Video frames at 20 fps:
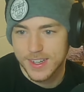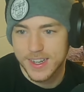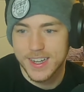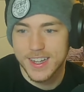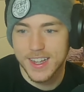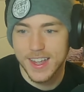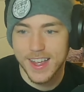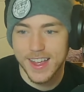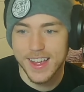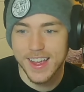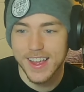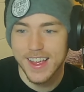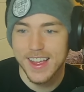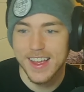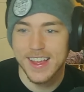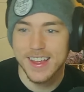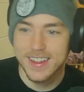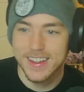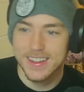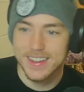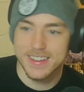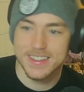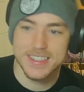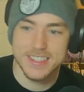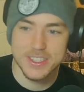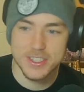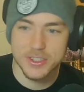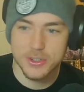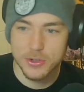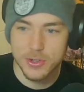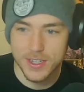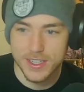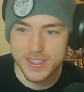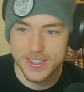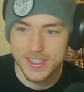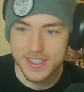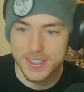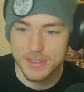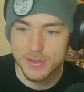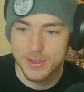This is
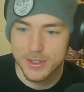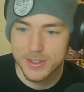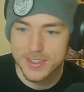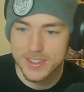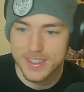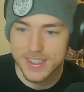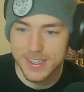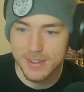Krusty versus